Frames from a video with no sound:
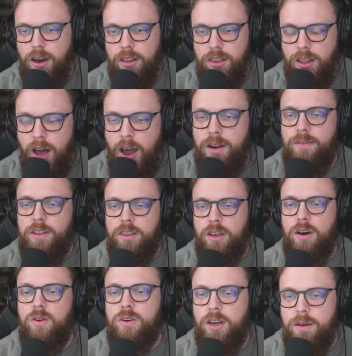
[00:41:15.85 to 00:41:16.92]
A lot of it,
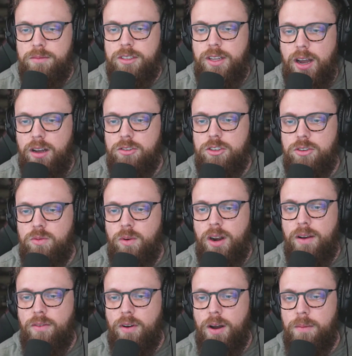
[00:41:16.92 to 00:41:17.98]
though, comes down to
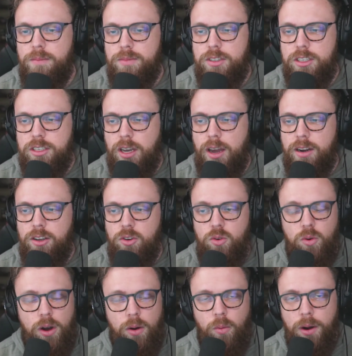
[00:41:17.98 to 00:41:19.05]
whenever I'm deciding
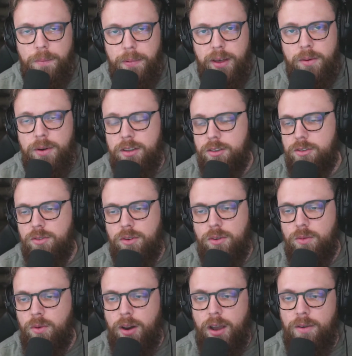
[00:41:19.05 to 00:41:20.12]
who I want to play with or
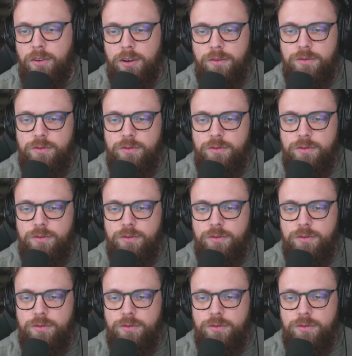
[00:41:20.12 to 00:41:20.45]
whatever,